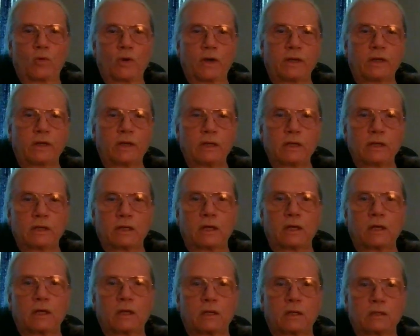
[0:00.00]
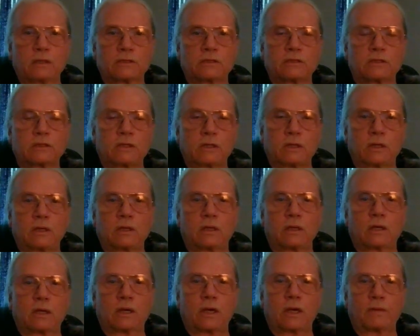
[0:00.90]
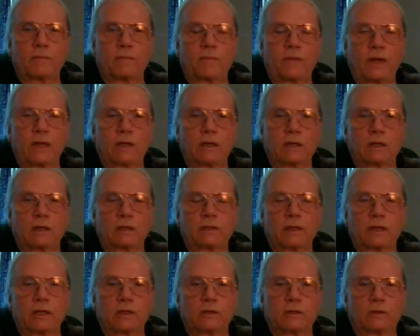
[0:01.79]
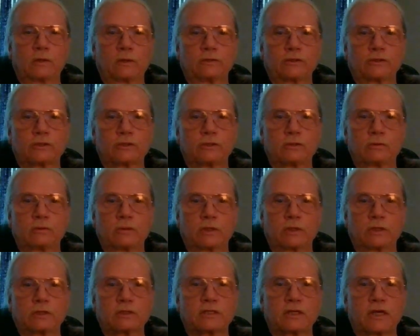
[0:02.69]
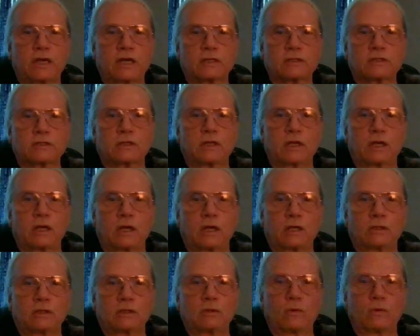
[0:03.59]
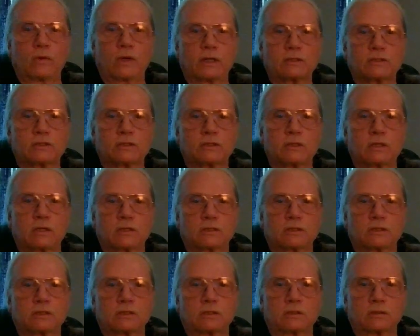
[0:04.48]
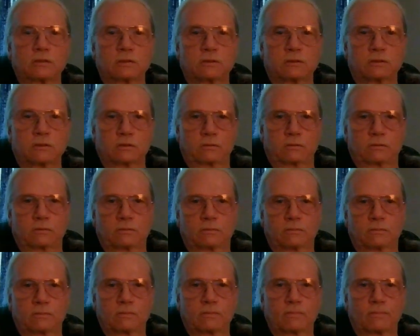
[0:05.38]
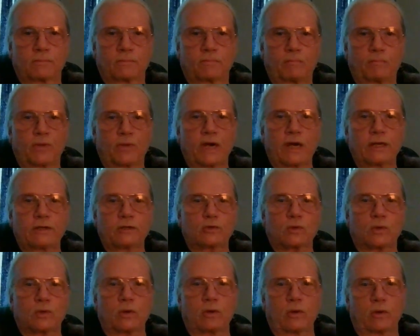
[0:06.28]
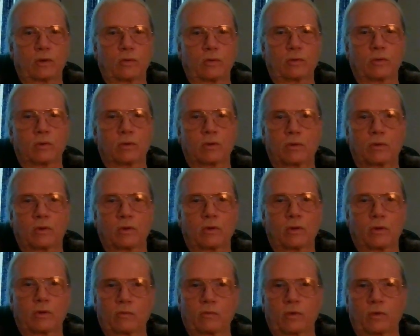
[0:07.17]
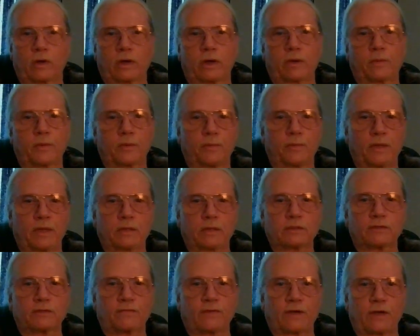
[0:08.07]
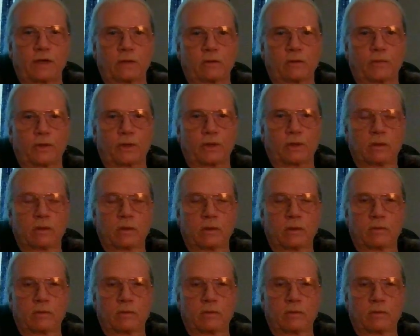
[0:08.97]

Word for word: what he did is he uh, made it legal to assassinate U.S. citizens by drone or whatever means available